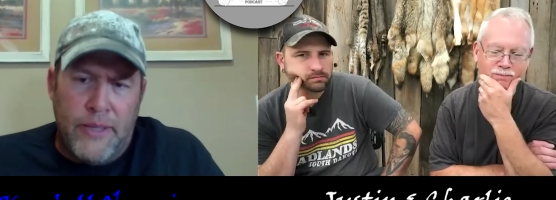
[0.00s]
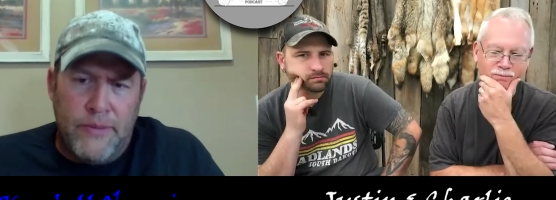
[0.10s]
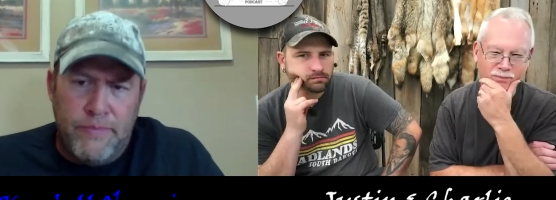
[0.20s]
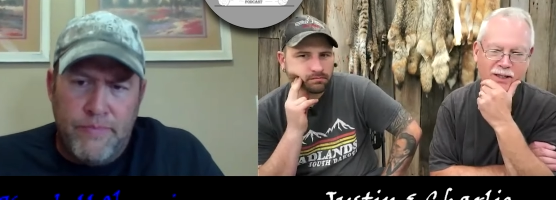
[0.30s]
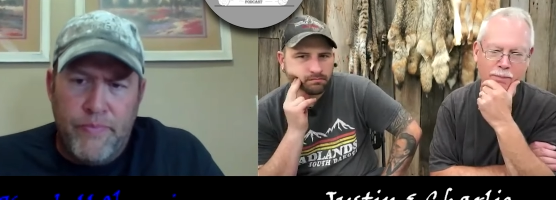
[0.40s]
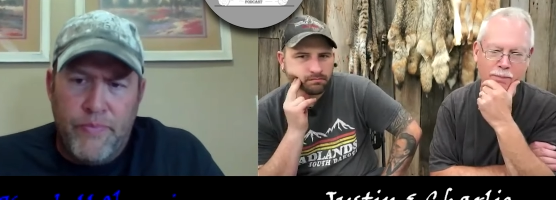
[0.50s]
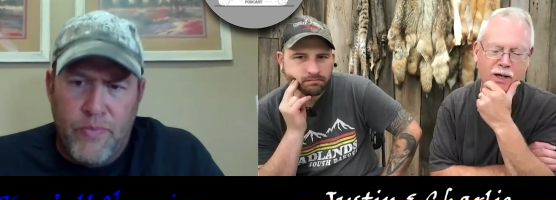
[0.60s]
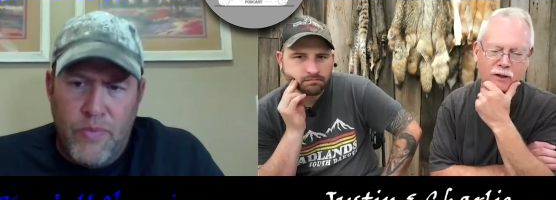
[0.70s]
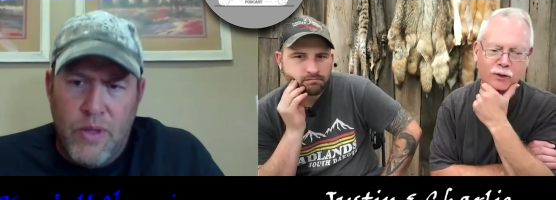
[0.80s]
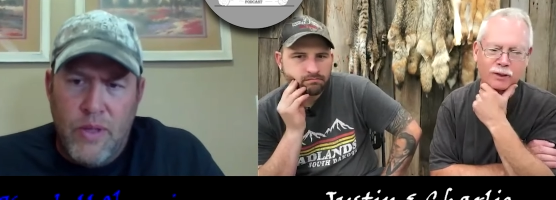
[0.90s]
Speaker 1: as type of
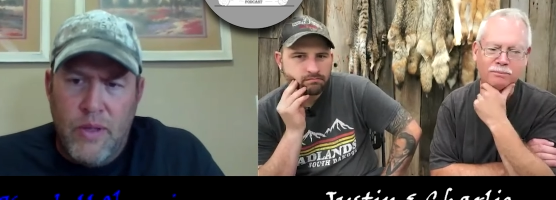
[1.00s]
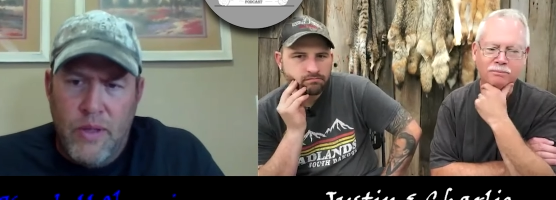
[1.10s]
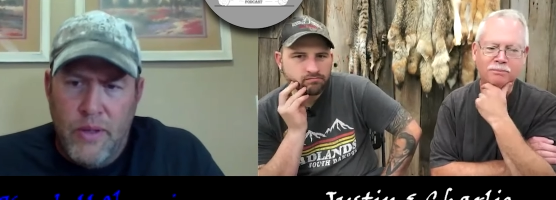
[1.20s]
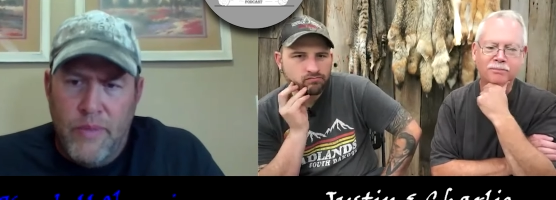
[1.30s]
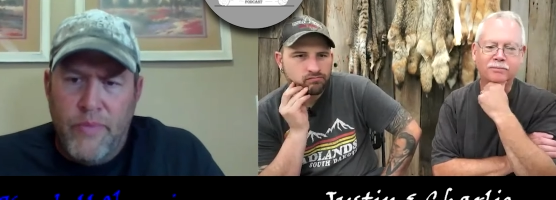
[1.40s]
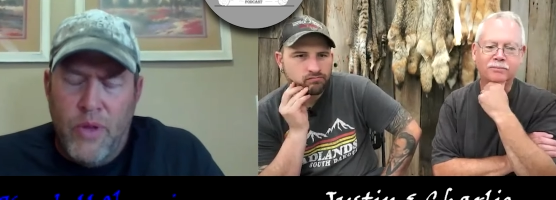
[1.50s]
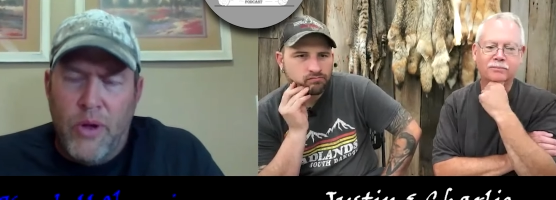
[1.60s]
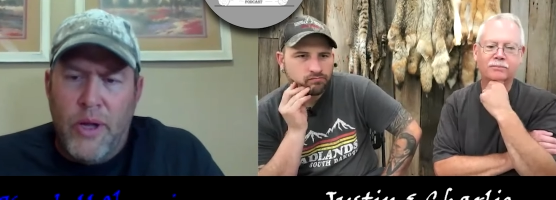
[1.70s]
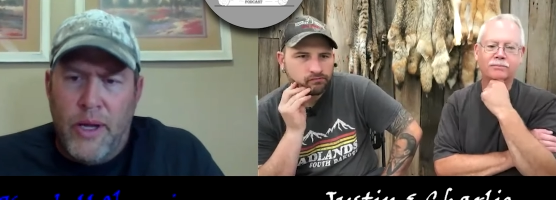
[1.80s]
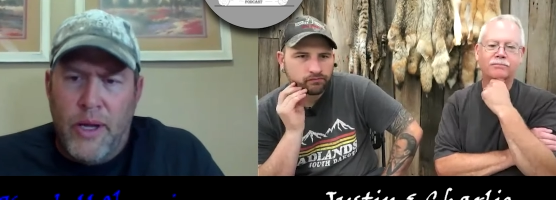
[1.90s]
country.
Speaker 2: Oh
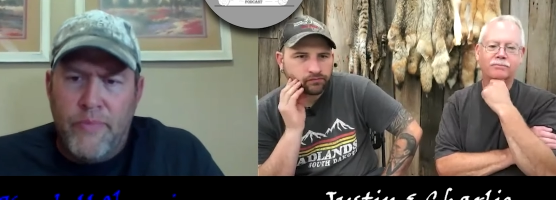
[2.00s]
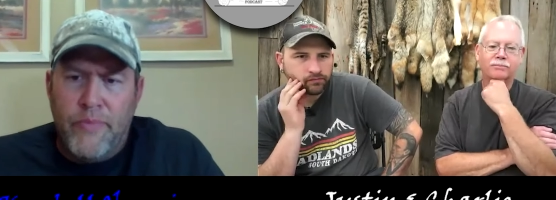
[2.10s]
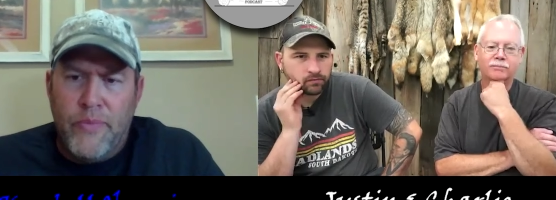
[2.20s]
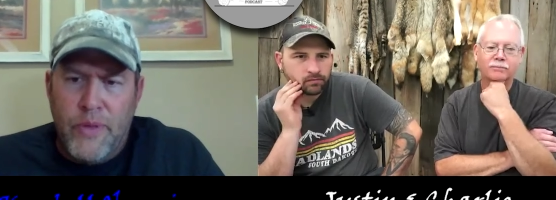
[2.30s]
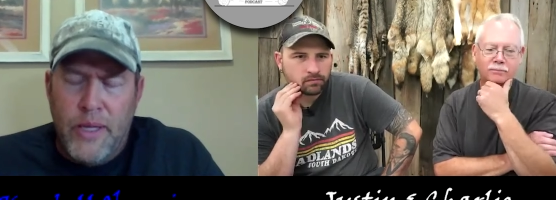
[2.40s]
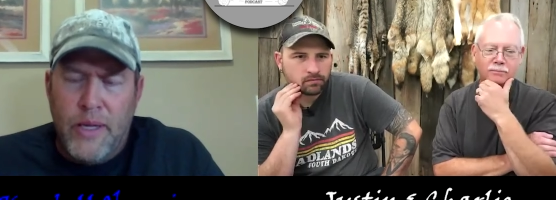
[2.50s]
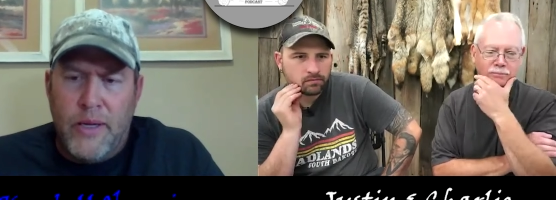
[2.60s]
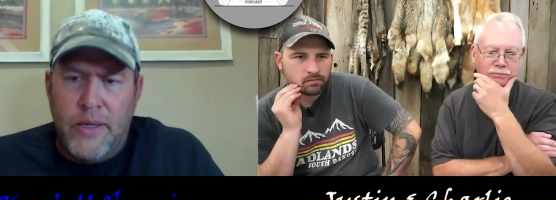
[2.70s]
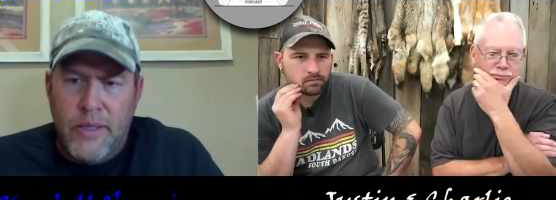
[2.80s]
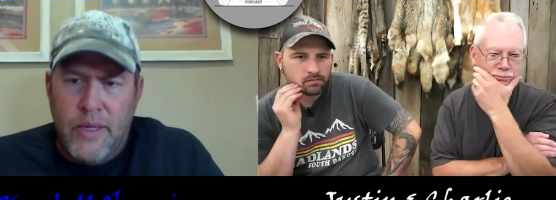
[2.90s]
yeah.
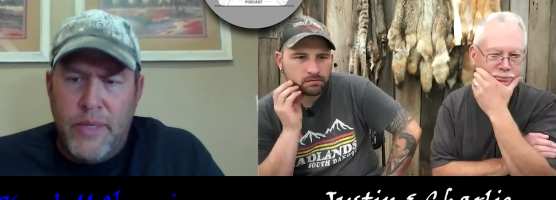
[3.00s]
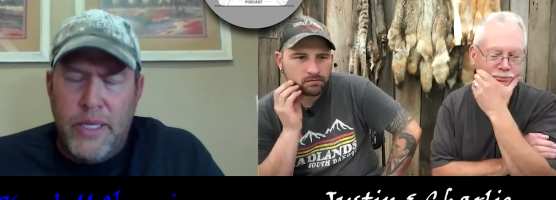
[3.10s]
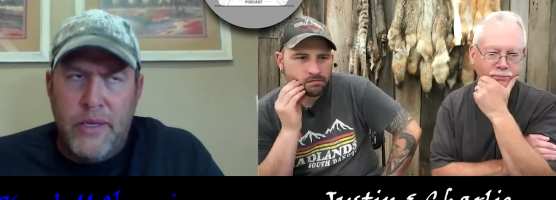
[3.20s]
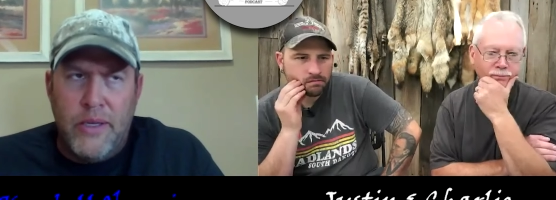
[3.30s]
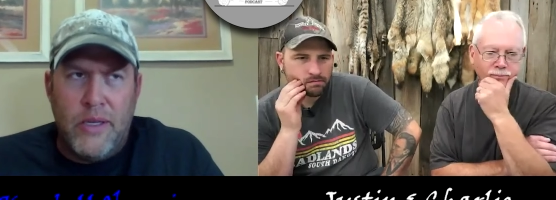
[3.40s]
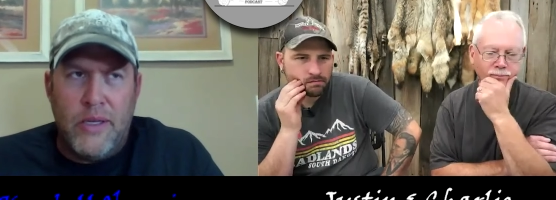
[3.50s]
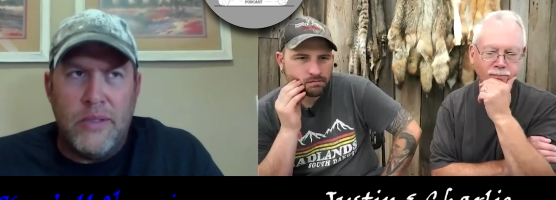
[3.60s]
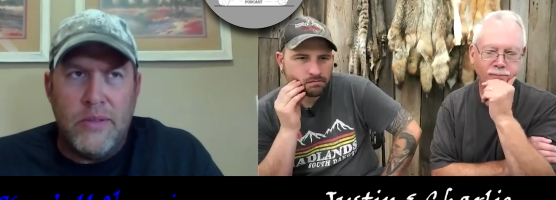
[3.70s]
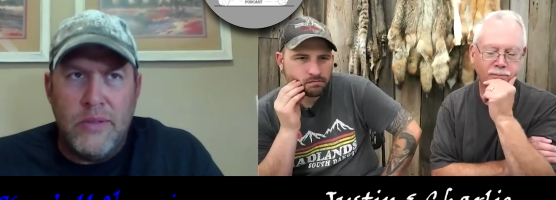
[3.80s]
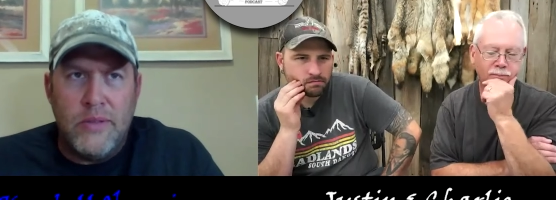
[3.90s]
Yeah. I mean, uh,
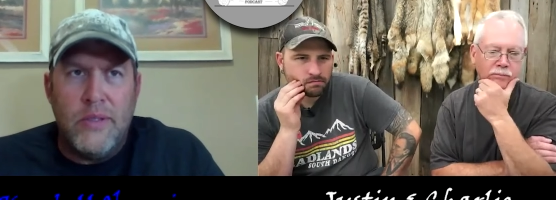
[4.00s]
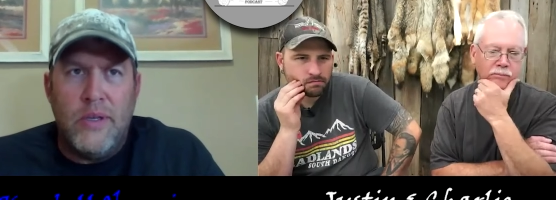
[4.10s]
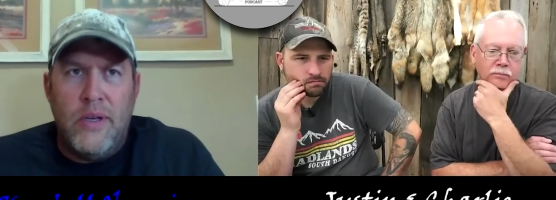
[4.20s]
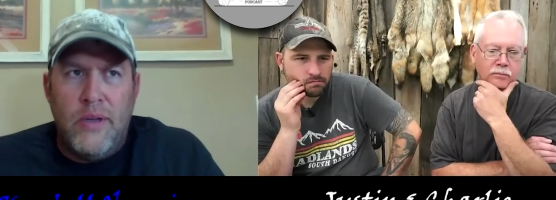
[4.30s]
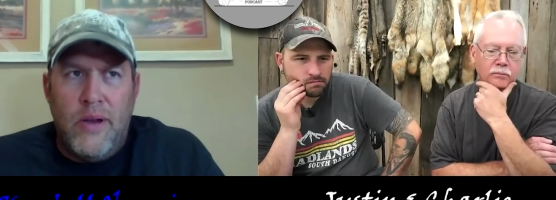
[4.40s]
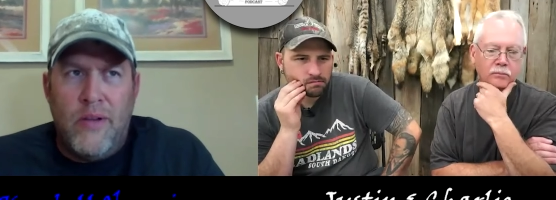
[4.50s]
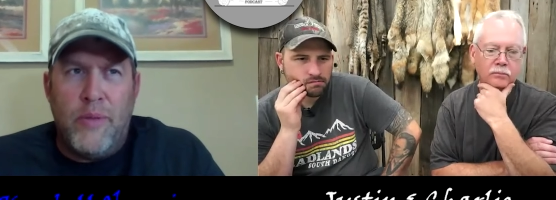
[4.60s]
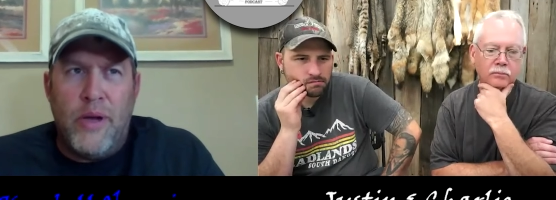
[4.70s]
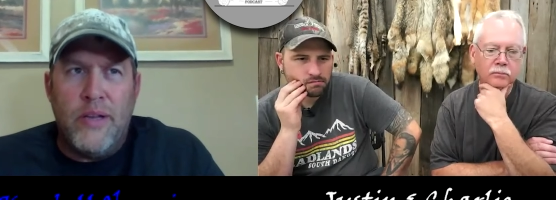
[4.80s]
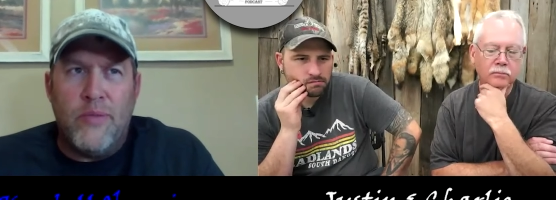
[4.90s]

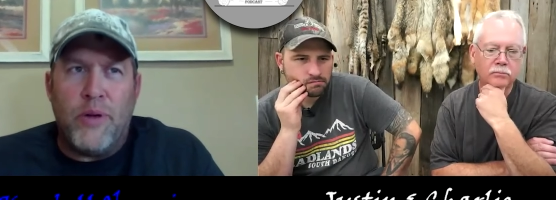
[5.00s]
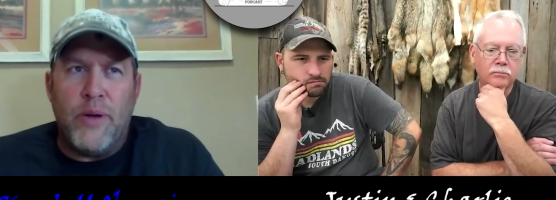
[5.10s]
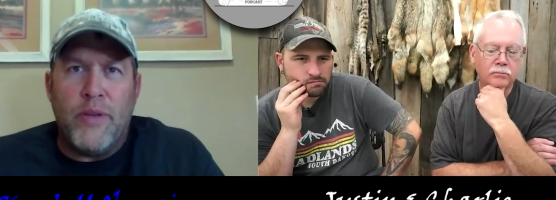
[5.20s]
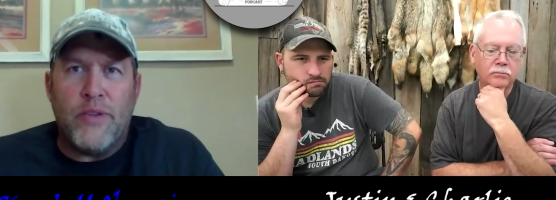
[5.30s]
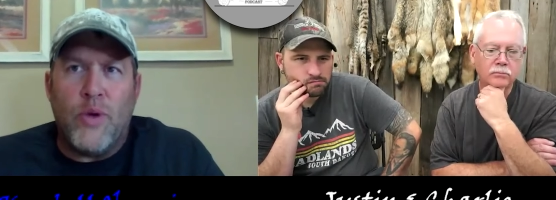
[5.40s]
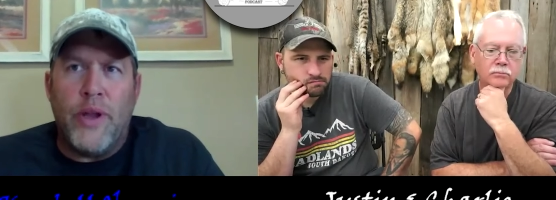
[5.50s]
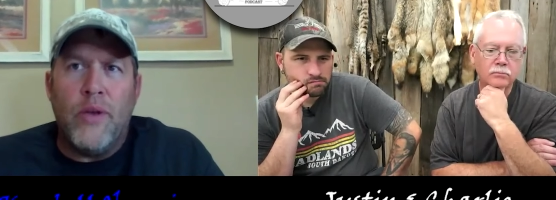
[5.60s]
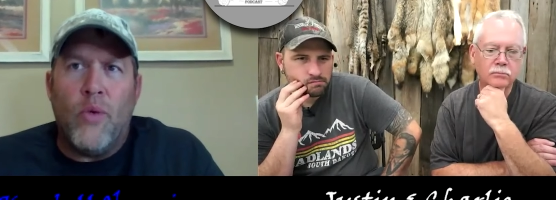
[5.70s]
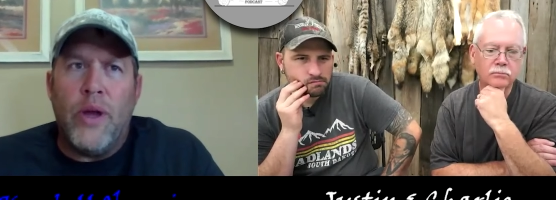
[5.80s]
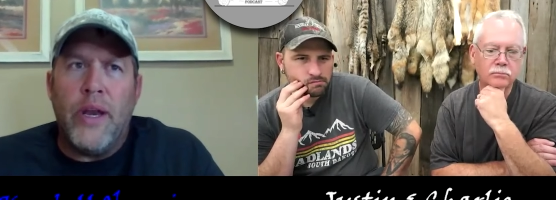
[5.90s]
everybody pretty much run the
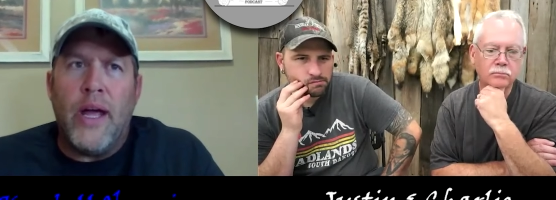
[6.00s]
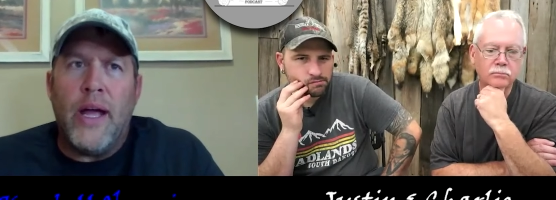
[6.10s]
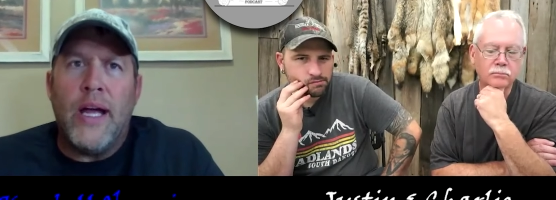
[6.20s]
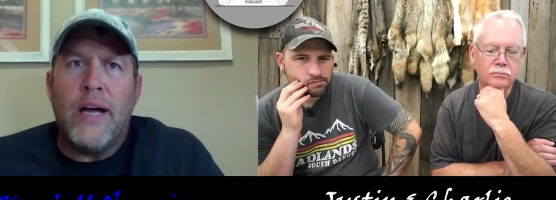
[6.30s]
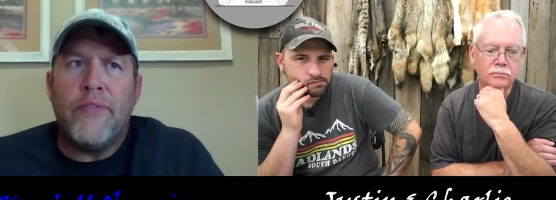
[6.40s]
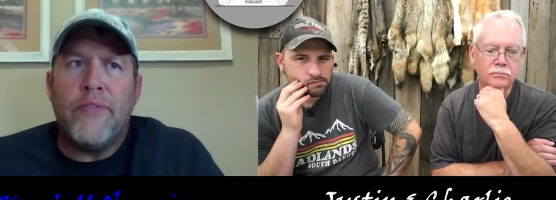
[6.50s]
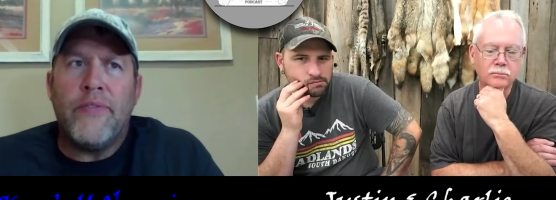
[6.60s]
one and a half